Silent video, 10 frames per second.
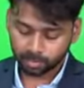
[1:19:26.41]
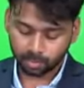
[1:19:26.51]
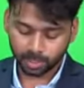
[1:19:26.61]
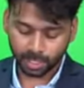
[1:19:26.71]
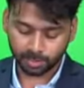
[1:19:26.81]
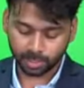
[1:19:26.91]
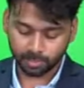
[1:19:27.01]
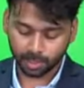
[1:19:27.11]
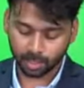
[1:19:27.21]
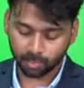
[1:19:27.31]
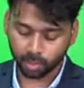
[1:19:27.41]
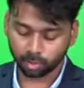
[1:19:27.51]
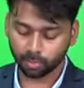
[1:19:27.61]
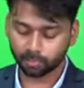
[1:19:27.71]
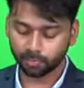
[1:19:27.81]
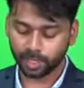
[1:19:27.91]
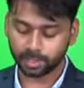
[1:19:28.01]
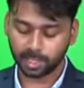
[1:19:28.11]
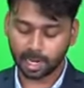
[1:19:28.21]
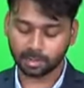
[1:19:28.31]
300 megawatt of
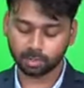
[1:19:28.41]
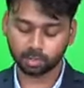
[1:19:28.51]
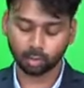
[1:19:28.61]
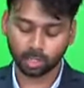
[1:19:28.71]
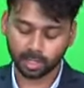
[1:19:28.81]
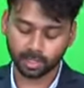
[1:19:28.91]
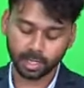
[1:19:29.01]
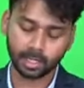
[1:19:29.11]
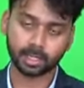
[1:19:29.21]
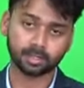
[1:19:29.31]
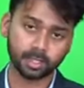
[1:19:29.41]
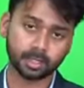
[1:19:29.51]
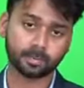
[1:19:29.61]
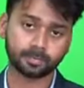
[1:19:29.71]
wind and solar energy.